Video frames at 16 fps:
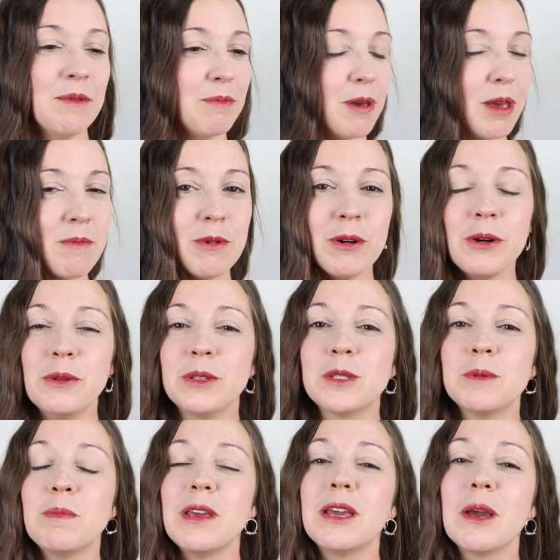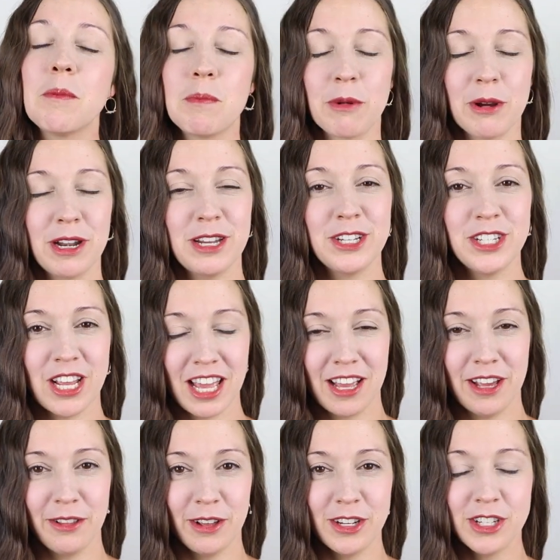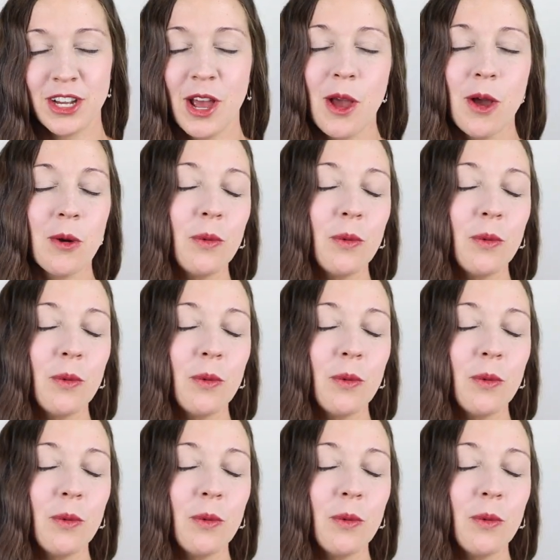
people who speak British English.